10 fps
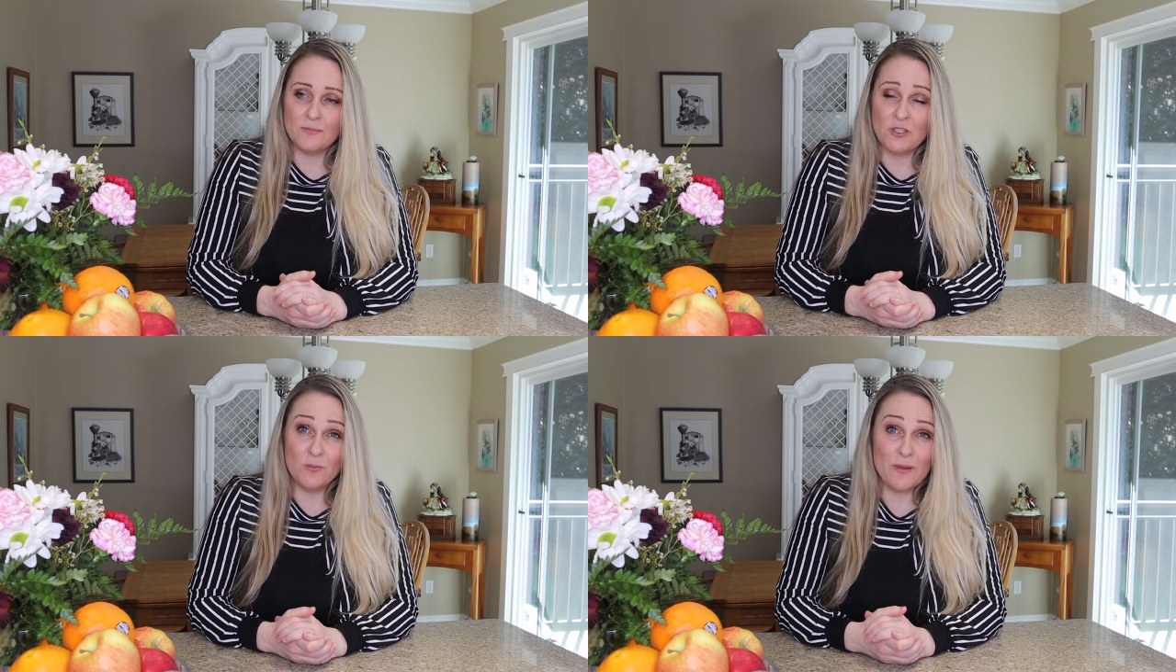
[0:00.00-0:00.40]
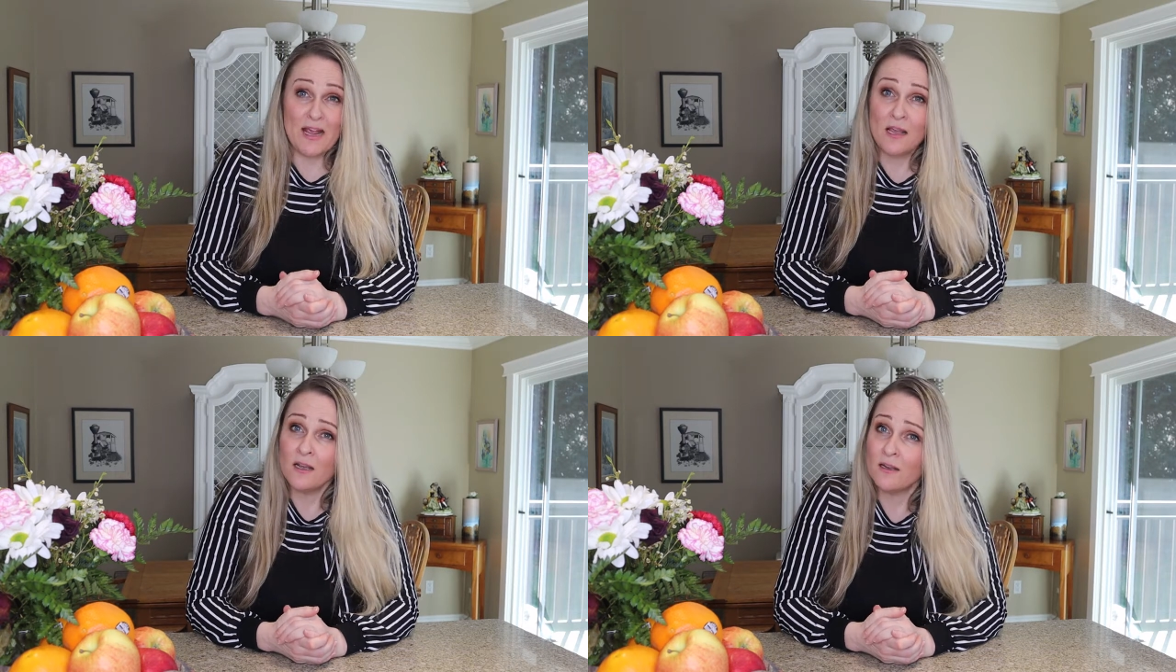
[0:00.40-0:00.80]
You
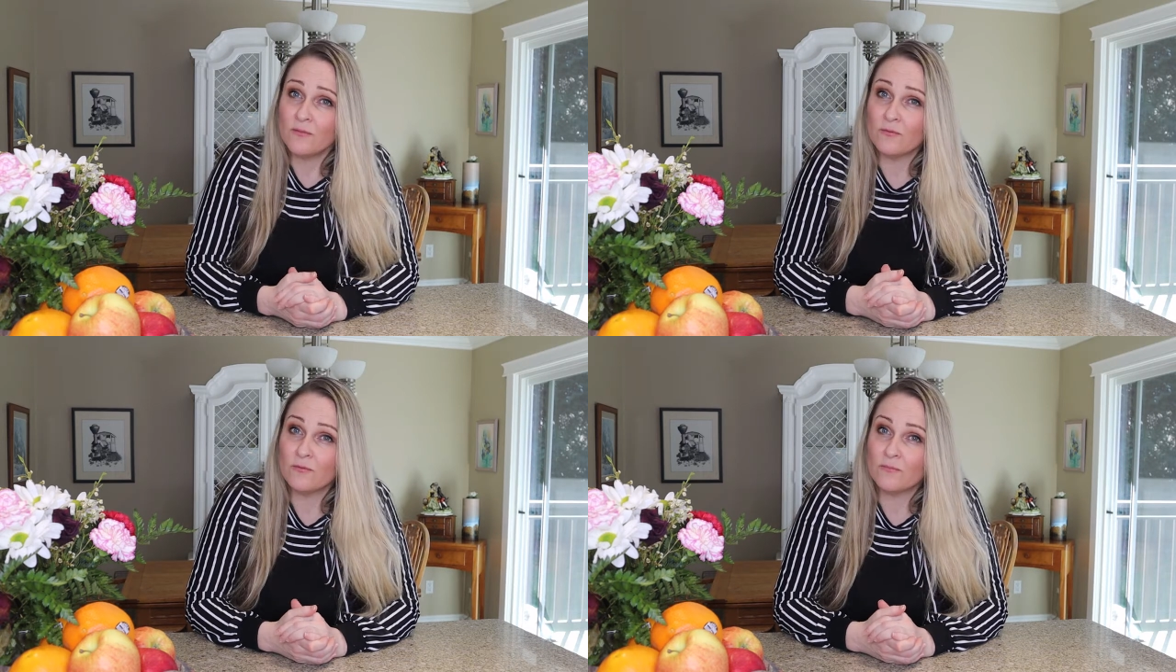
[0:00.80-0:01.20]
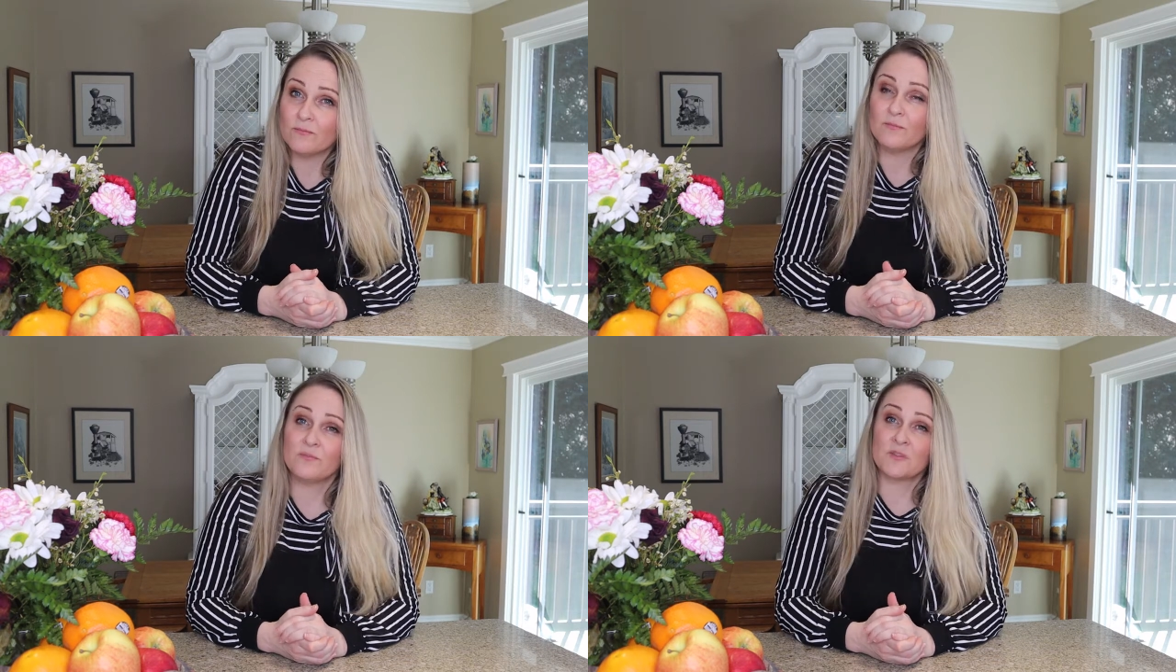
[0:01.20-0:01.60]
may
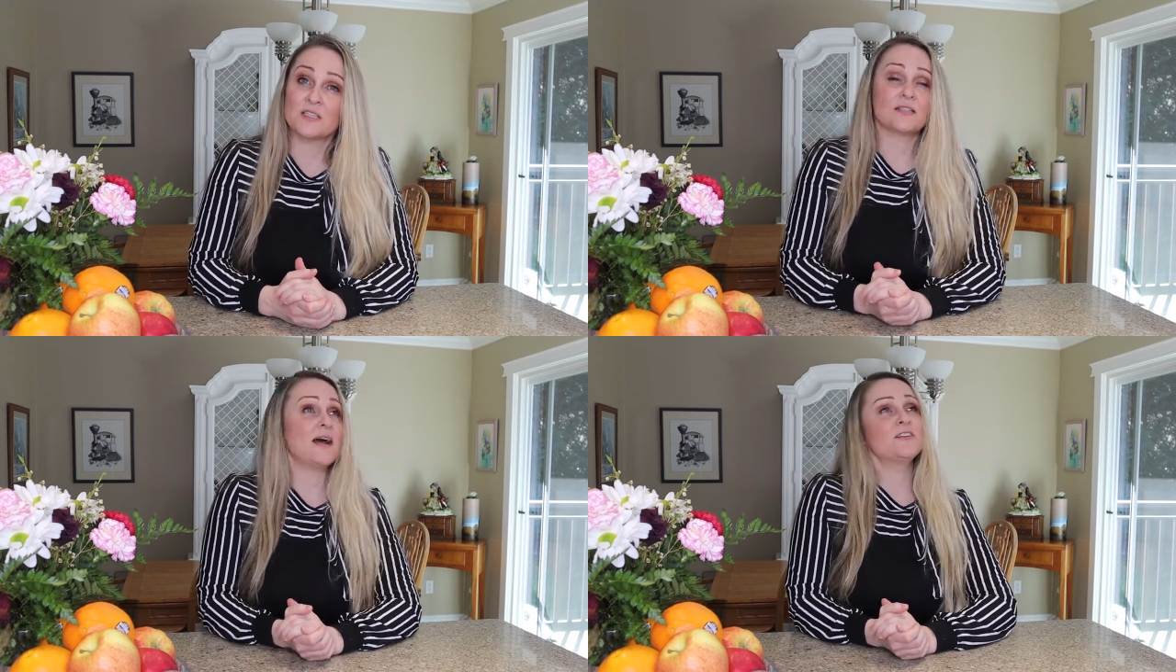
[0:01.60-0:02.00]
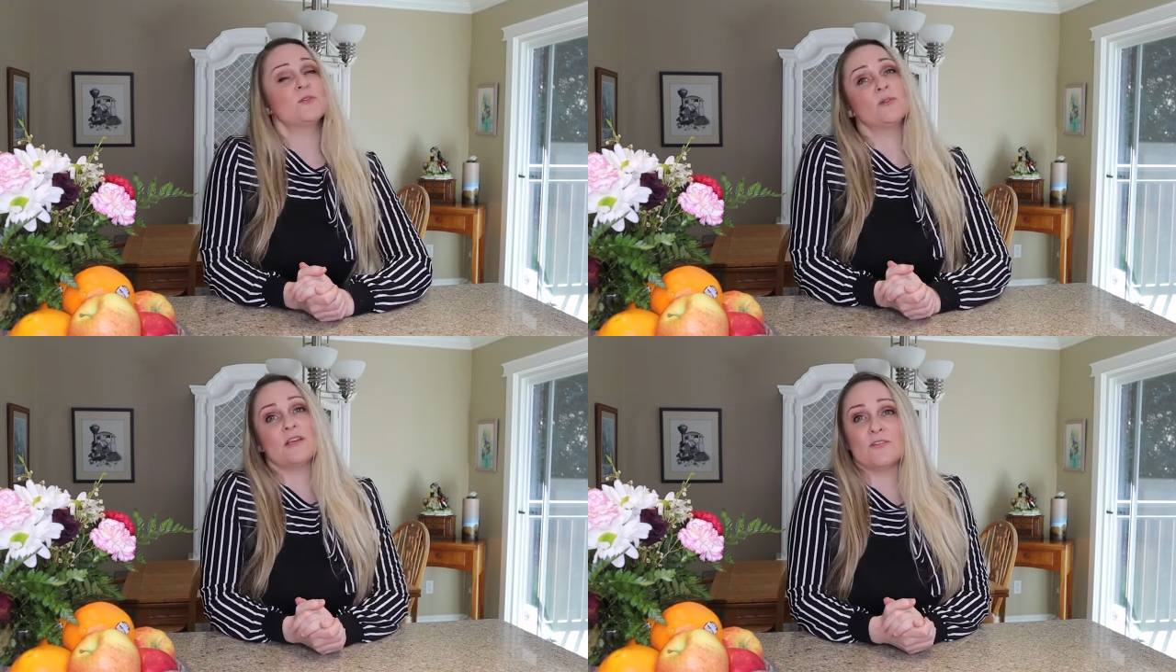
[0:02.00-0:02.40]
decide
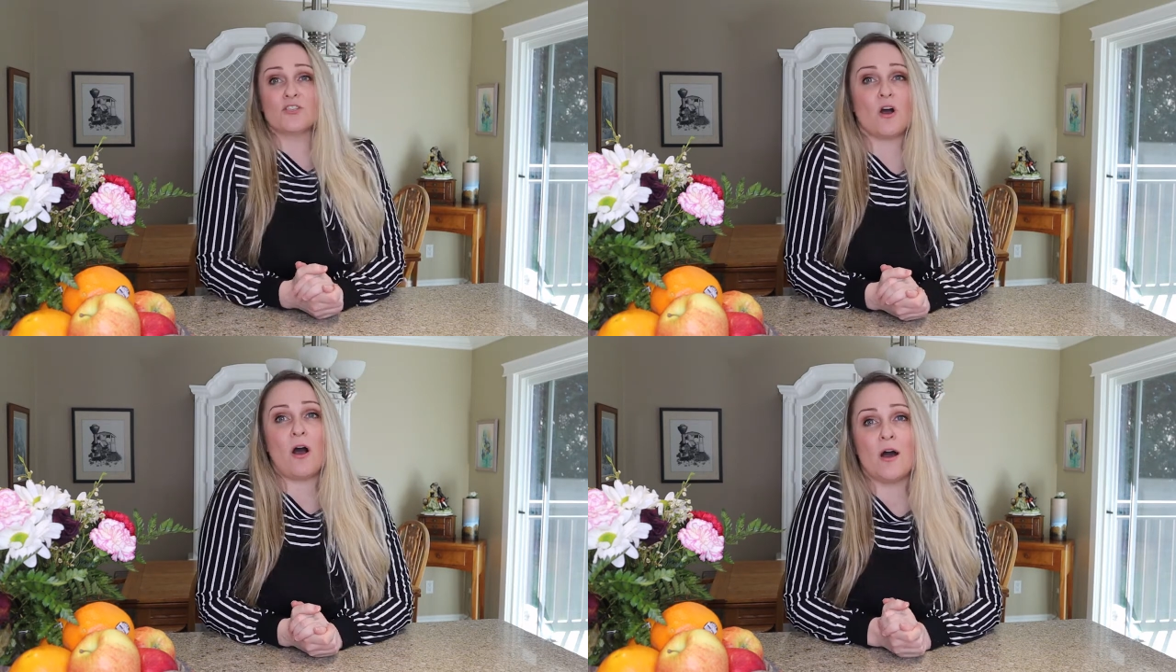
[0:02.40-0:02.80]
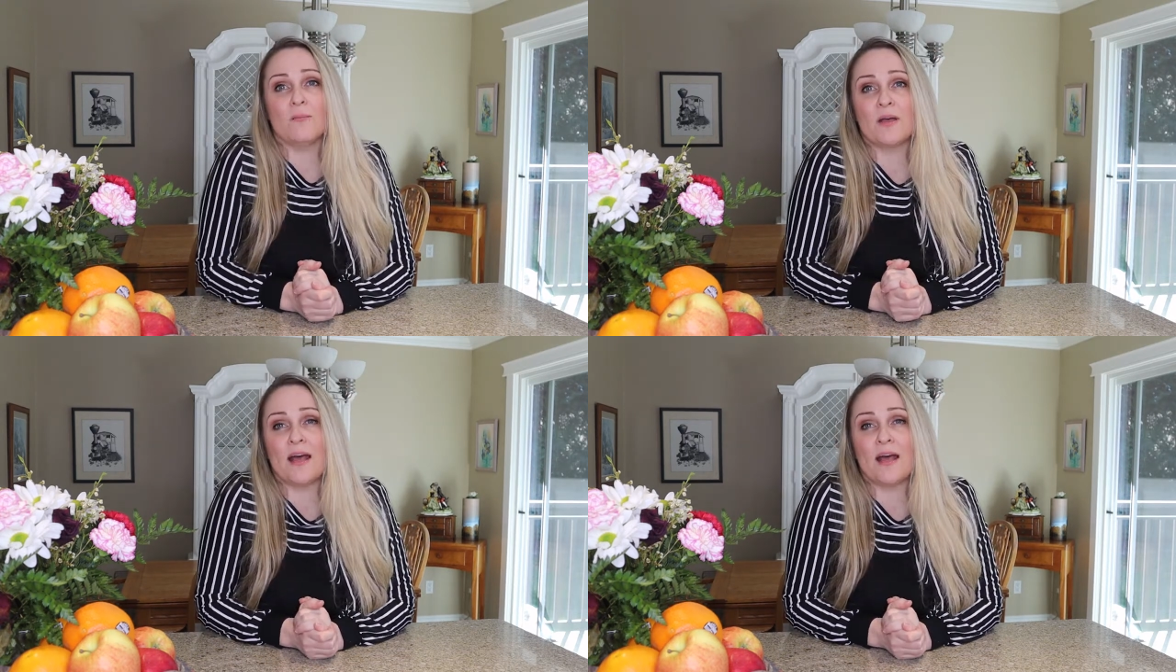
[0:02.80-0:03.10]
to leave a job